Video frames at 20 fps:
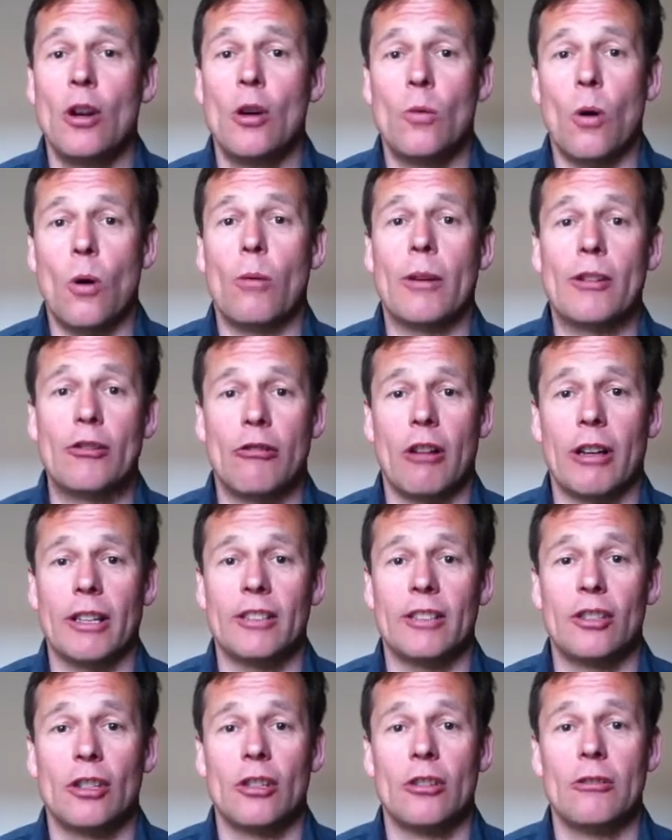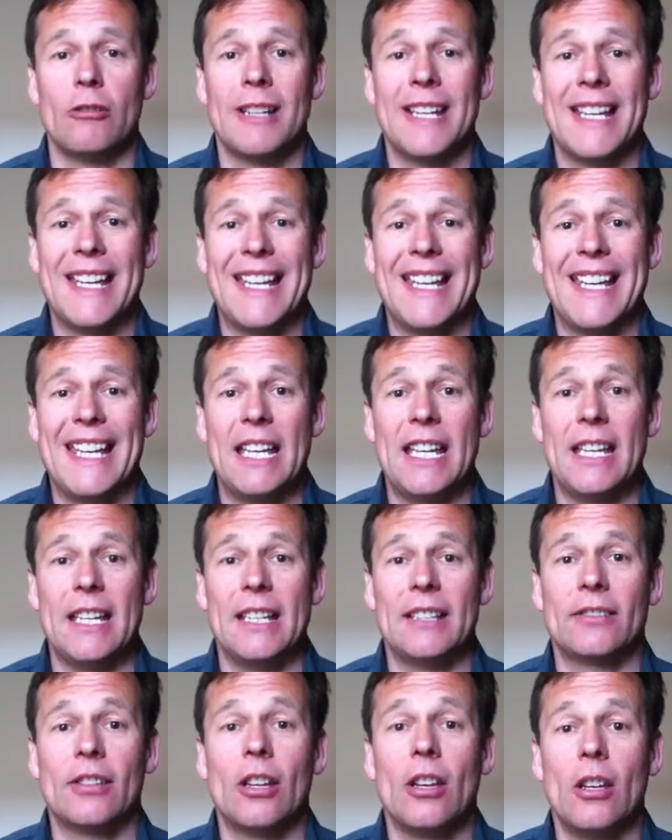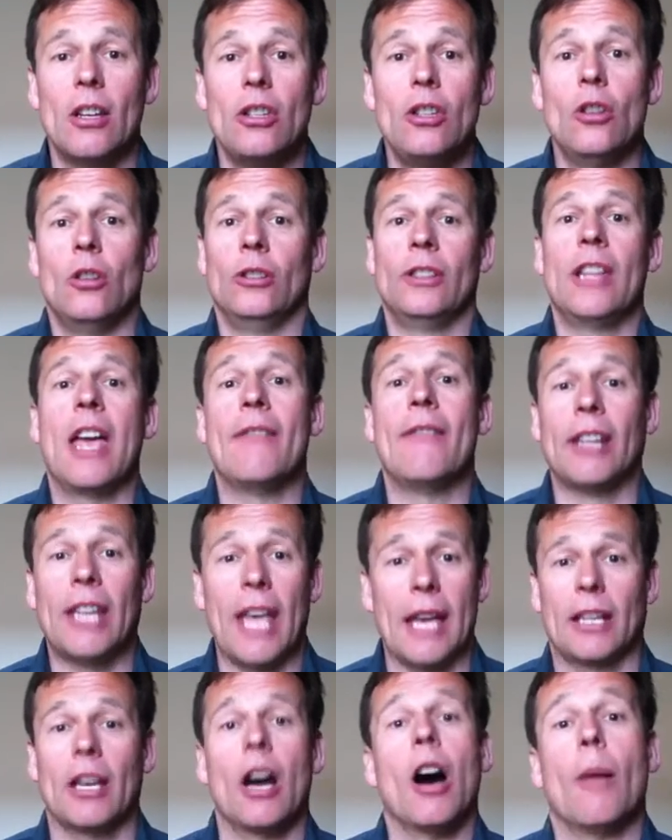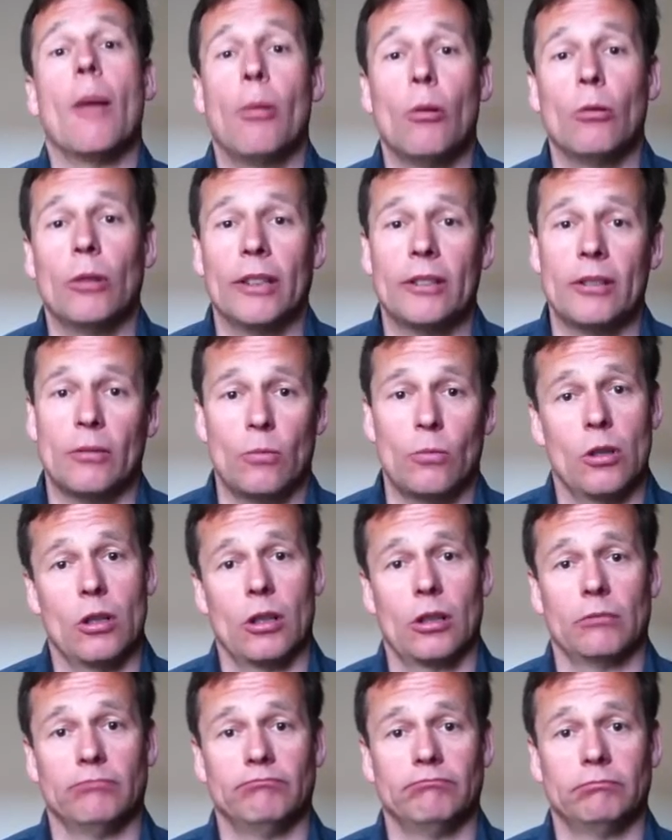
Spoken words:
what we're trying to do is you'll never get carpooling to work.